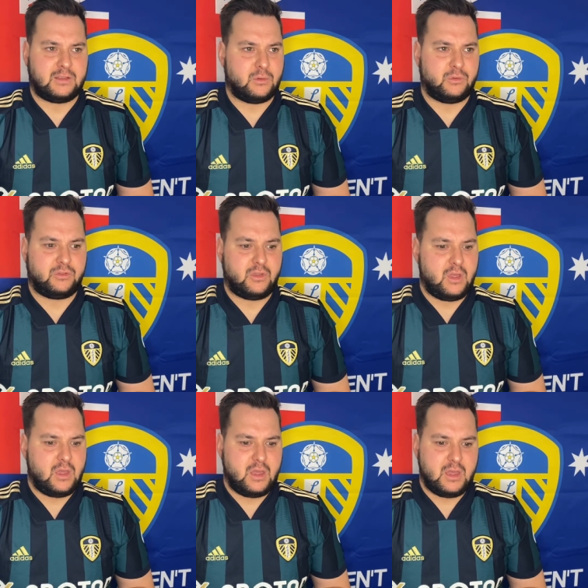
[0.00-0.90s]
It was
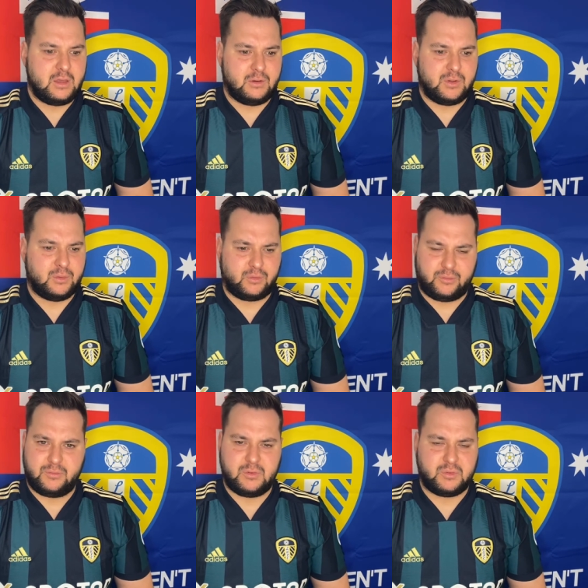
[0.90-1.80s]

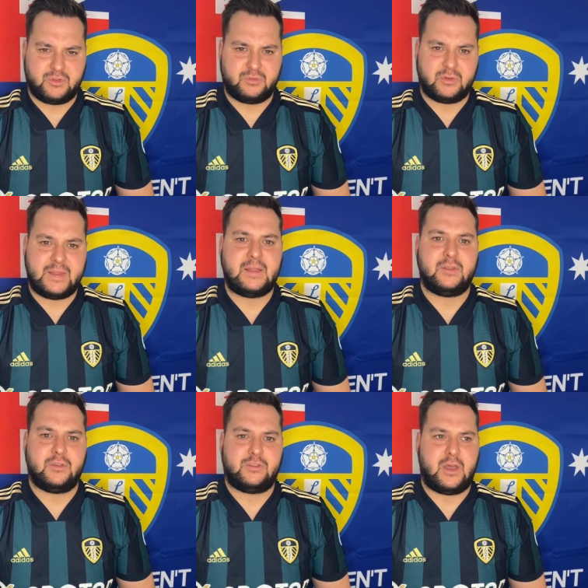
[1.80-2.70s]
just
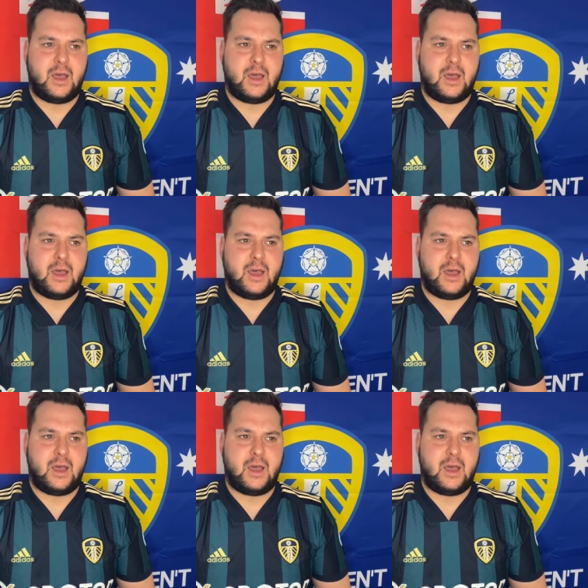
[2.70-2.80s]
relentless.